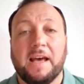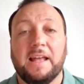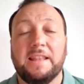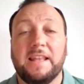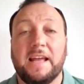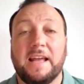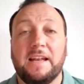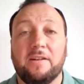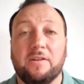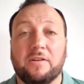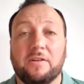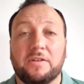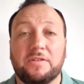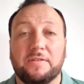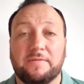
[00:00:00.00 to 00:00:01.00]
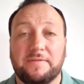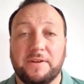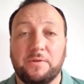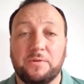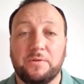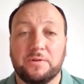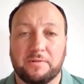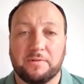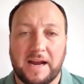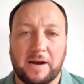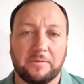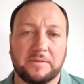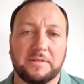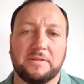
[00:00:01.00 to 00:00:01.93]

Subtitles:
and then look to filter out